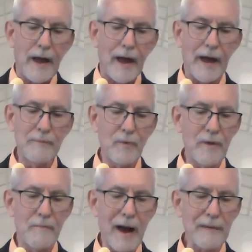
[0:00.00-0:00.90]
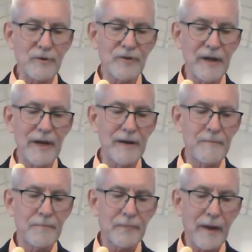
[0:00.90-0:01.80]
the Bible
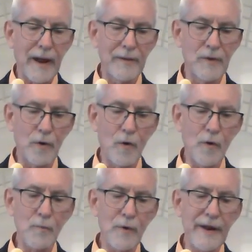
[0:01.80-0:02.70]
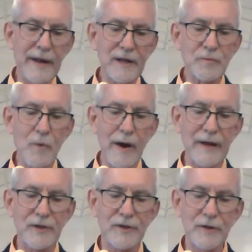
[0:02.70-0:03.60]
said and the Lord went his
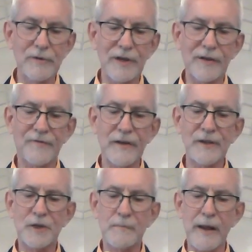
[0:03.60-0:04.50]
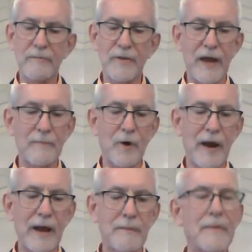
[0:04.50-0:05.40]
way as soon as he had finished speaking with
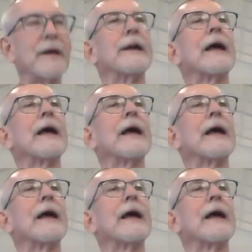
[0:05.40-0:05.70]
Abraham, and